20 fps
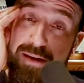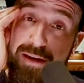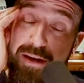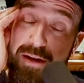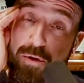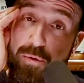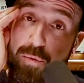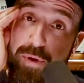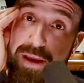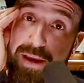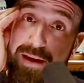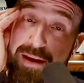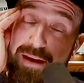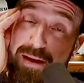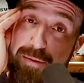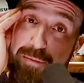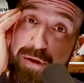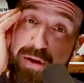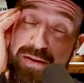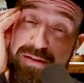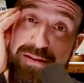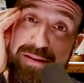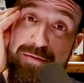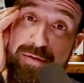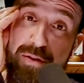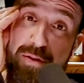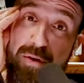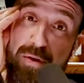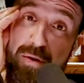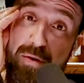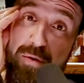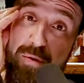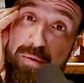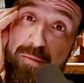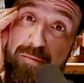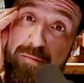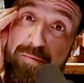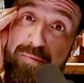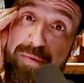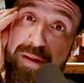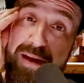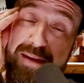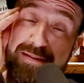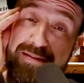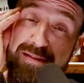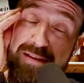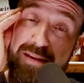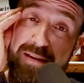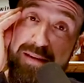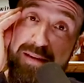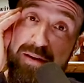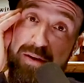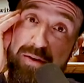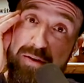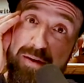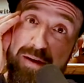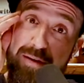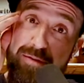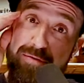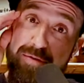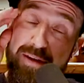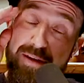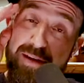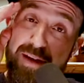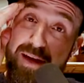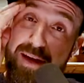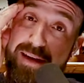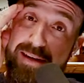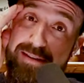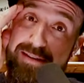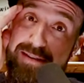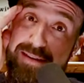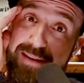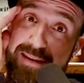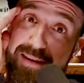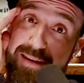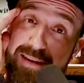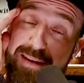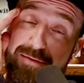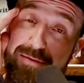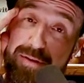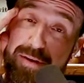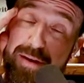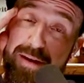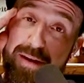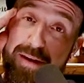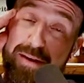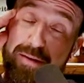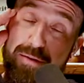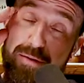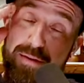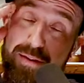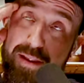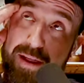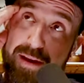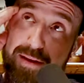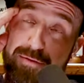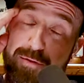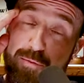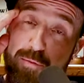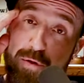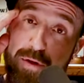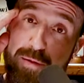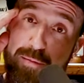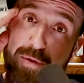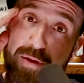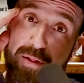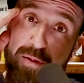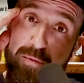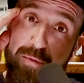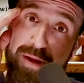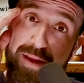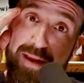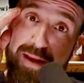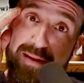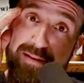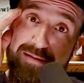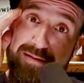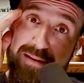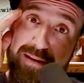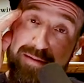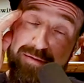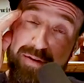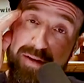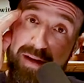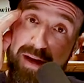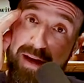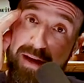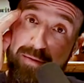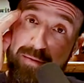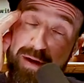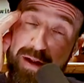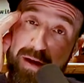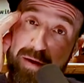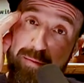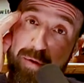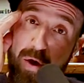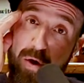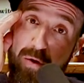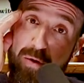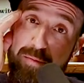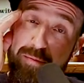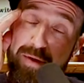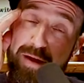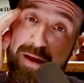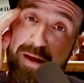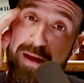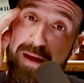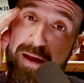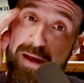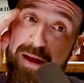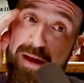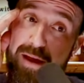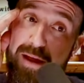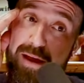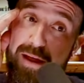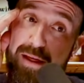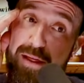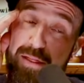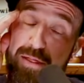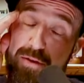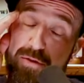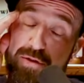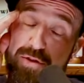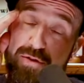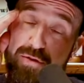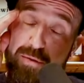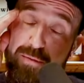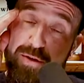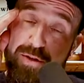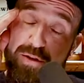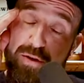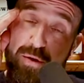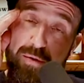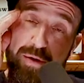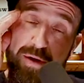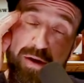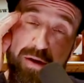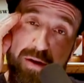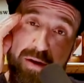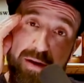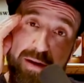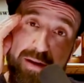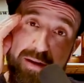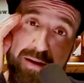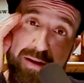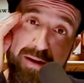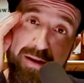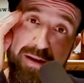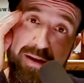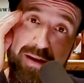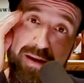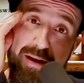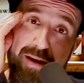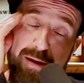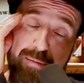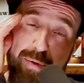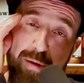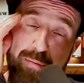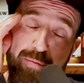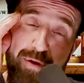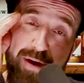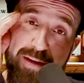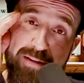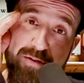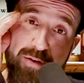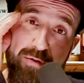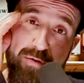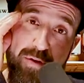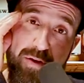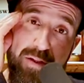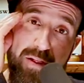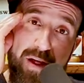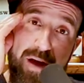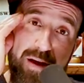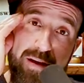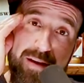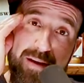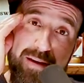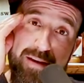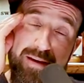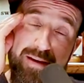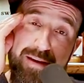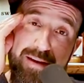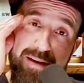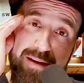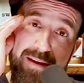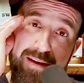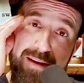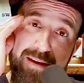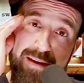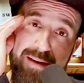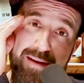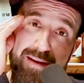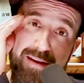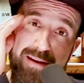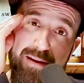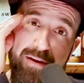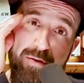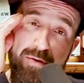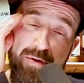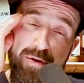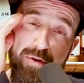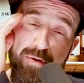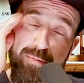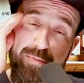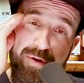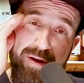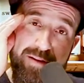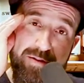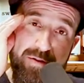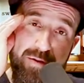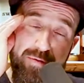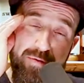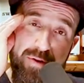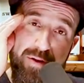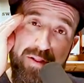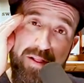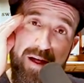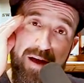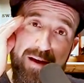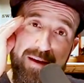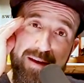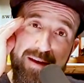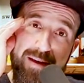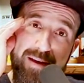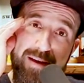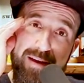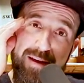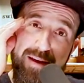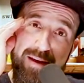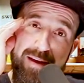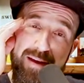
in a week, because even though I see her every night and well, not every morning, but on the weekends and every night when I come home, there's so much going on and my brain's overclocking, and I know your brain's overclocking.